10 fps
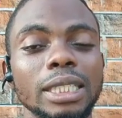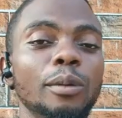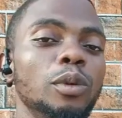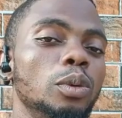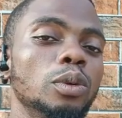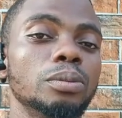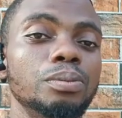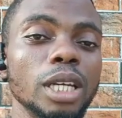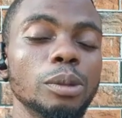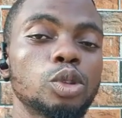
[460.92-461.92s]
then we will
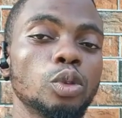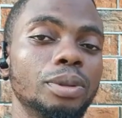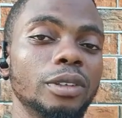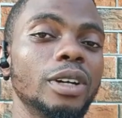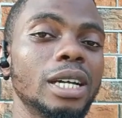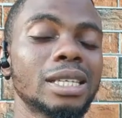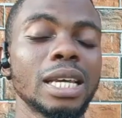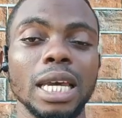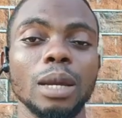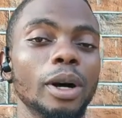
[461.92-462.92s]
be able to prevent
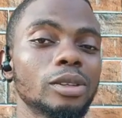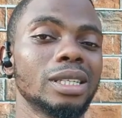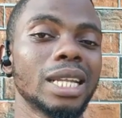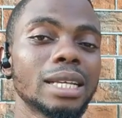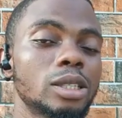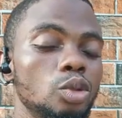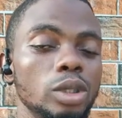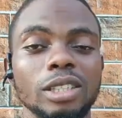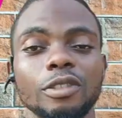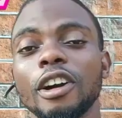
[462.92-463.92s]
about 90 to
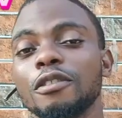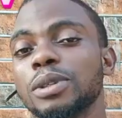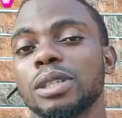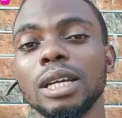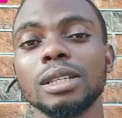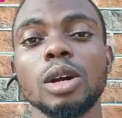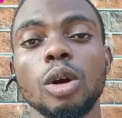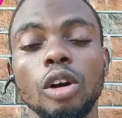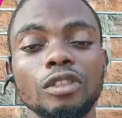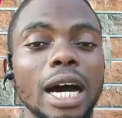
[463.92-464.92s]
95%
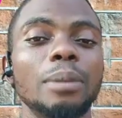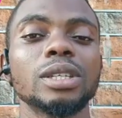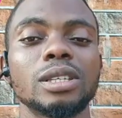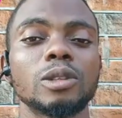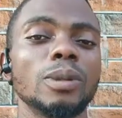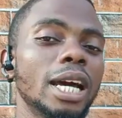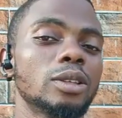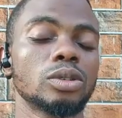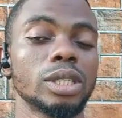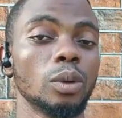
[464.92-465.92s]
of diabetes
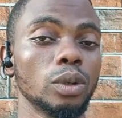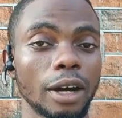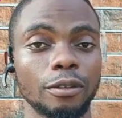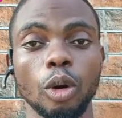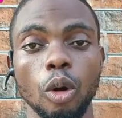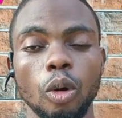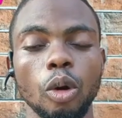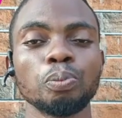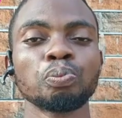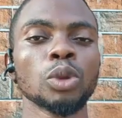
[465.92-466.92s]
mellitus that would have
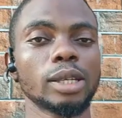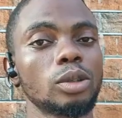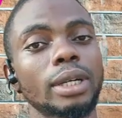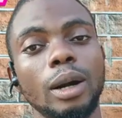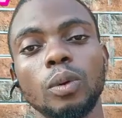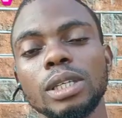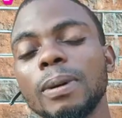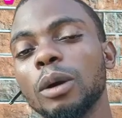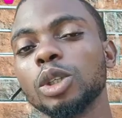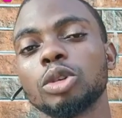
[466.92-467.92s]
occurred. So let's look at ways
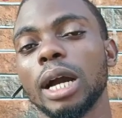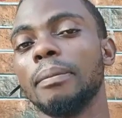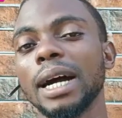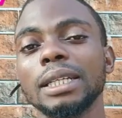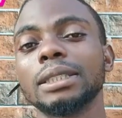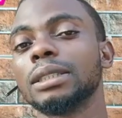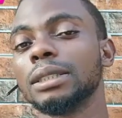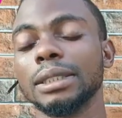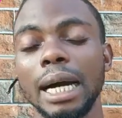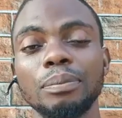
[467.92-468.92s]
by which we can manage
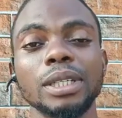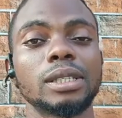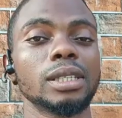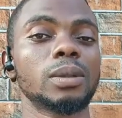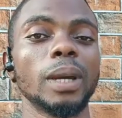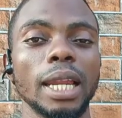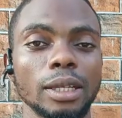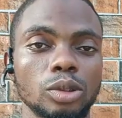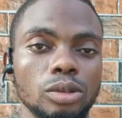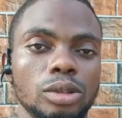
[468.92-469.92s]
diabetes
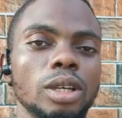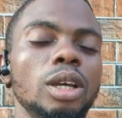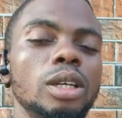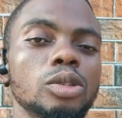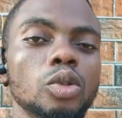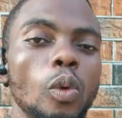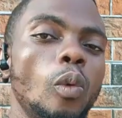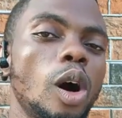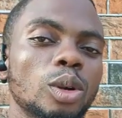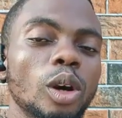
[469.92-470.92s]
mellitus. So
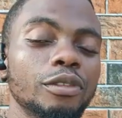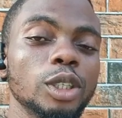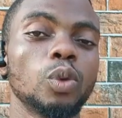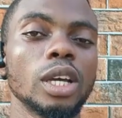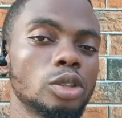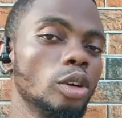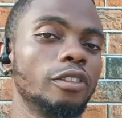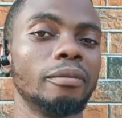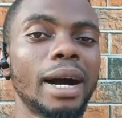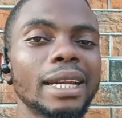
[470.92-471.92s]
one of the ways
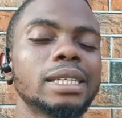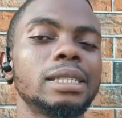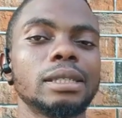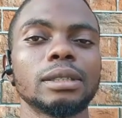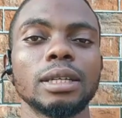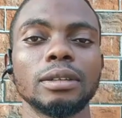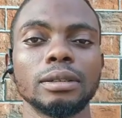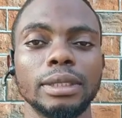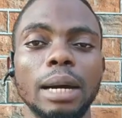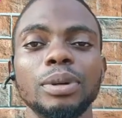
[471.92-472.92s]
of managing
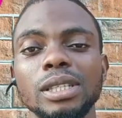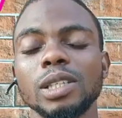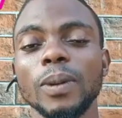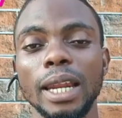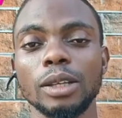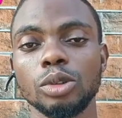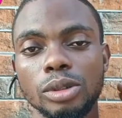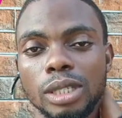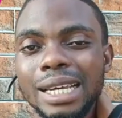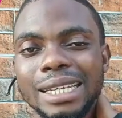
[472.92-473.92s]
diabetes
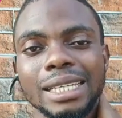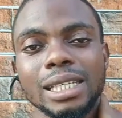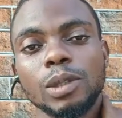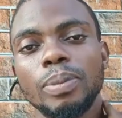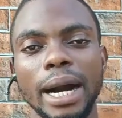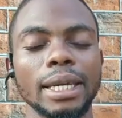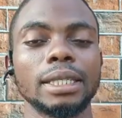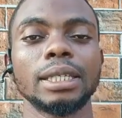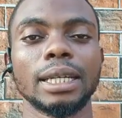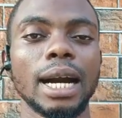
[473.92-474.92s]
mellitus is by
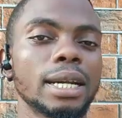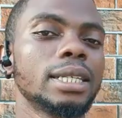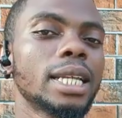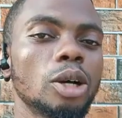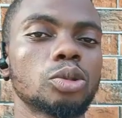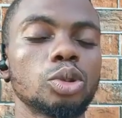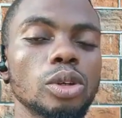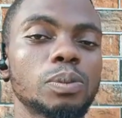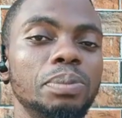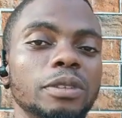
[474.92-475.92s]
carrying out
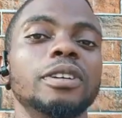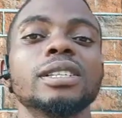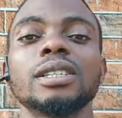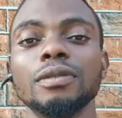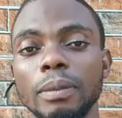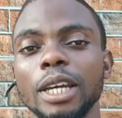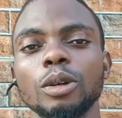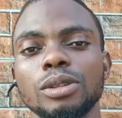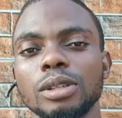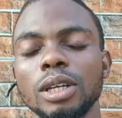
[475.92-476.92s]
those preventive
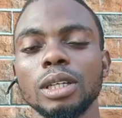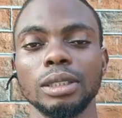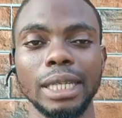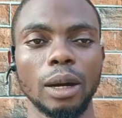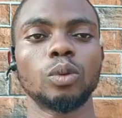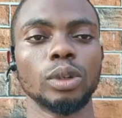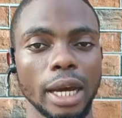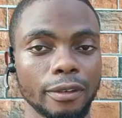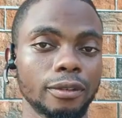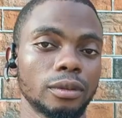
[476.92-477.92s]
measures that could
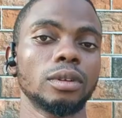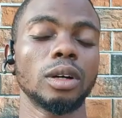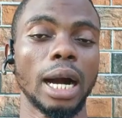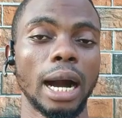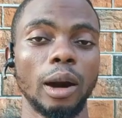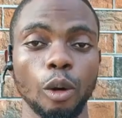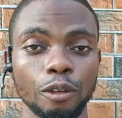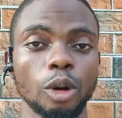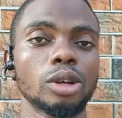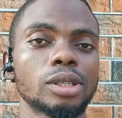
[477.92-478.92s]
have,
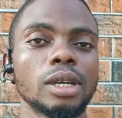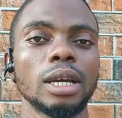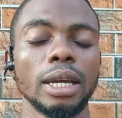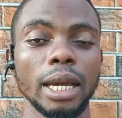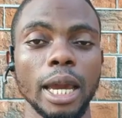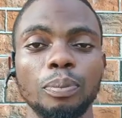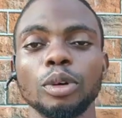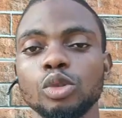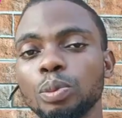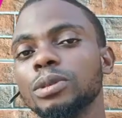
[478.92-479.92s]
of course, help
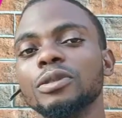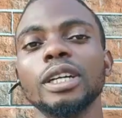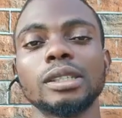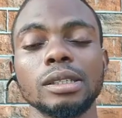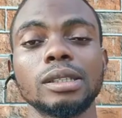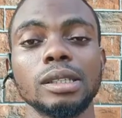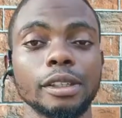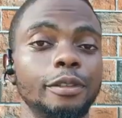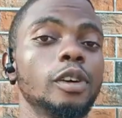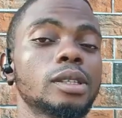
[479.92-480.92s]
us to prevent it in
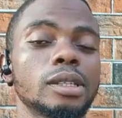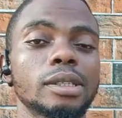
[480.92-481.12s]
the first